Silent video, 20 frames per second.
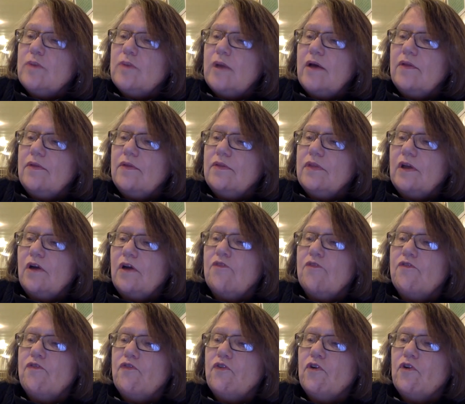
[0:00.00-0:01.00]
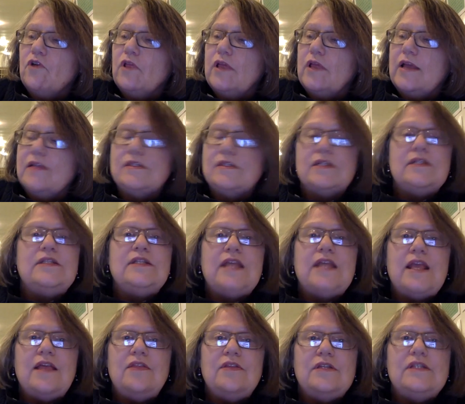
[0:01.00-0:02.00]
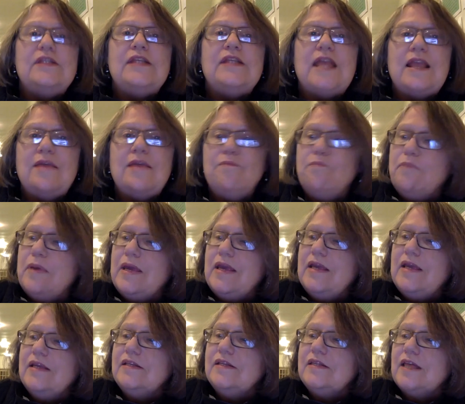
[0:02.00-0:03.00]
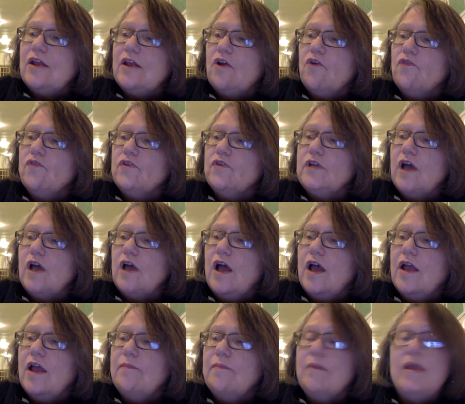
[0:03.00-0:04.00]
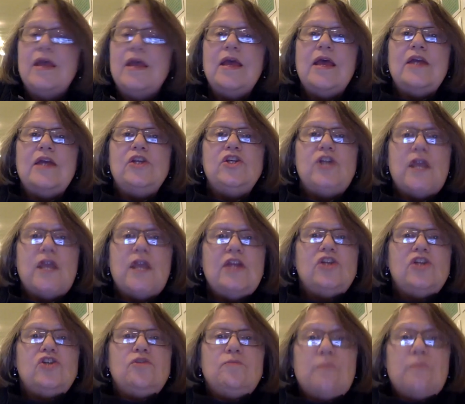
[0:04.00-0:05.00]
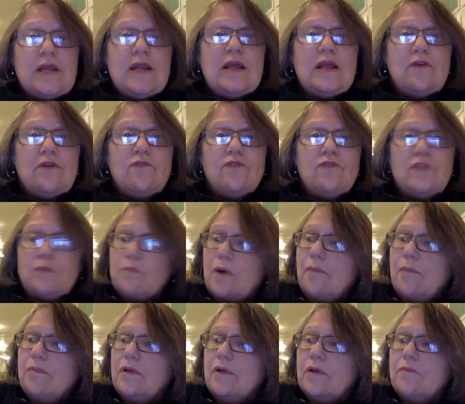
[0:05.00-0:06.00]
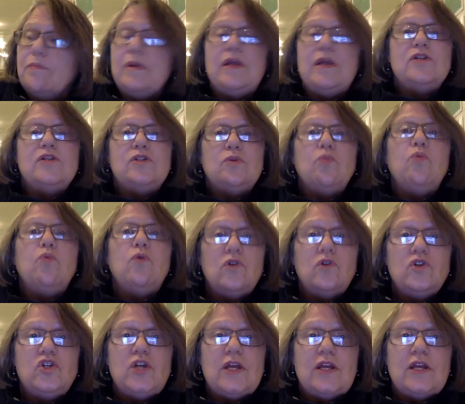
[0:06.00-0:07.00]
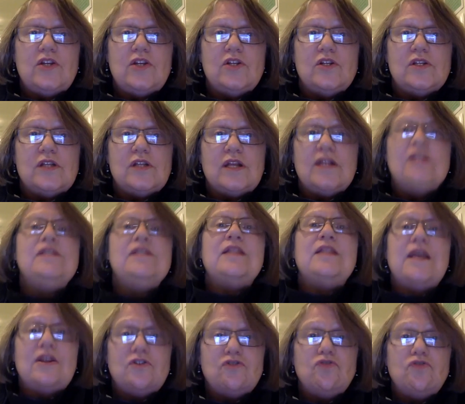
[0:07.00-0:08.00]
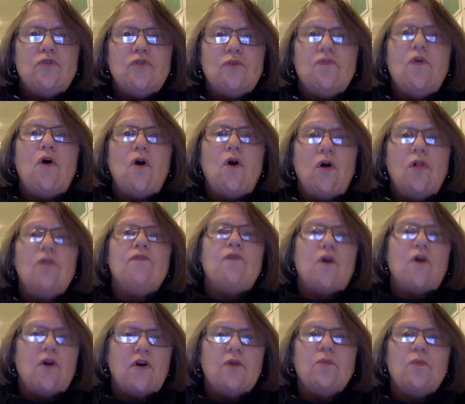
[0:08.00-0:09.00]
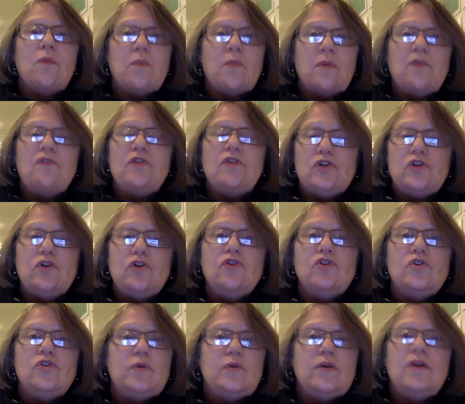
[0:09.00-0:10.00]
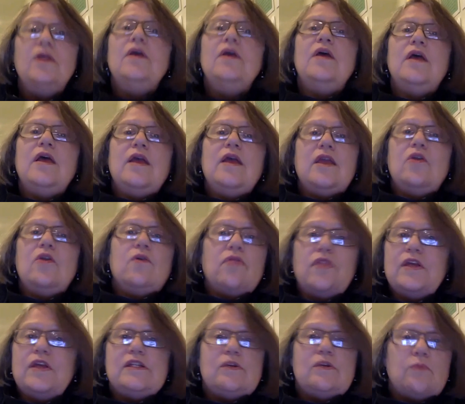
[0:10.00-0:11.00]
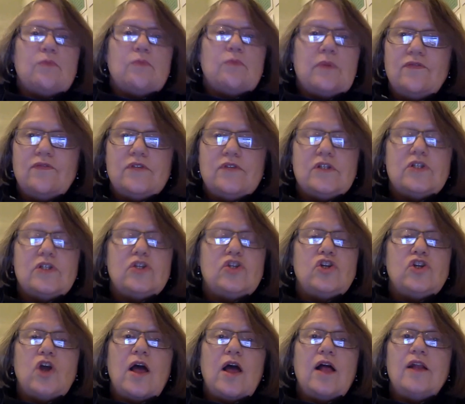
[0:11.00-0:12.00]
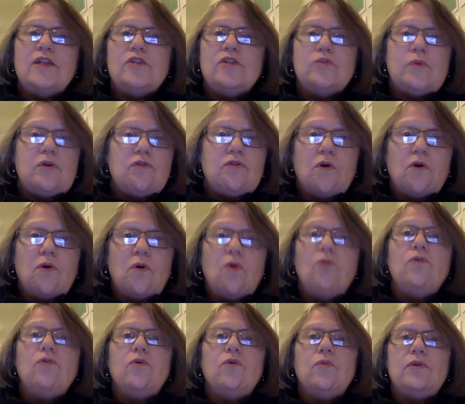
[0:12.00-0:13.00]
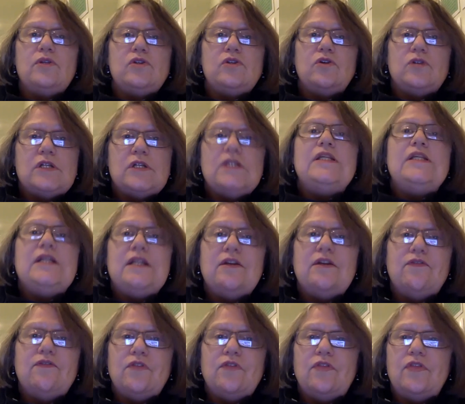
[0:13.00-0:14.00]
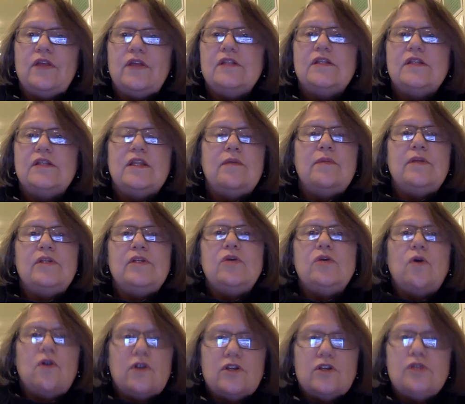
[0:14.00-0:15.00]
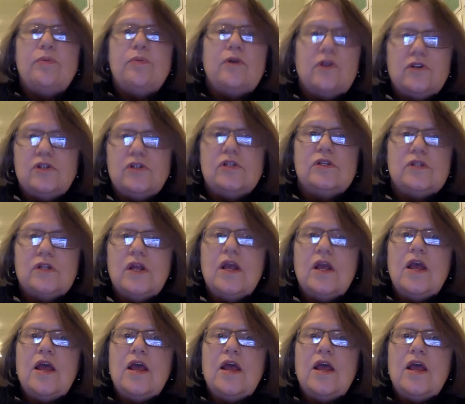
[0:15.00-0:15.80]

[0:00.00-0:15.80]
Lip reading: about the unfurling as the same piece that over time changed meaning for the public because the world changes. And isn't that true of all of art? When we return to it, things that we loved as a child, as we grow older, we start to see different things in them. And so our experiences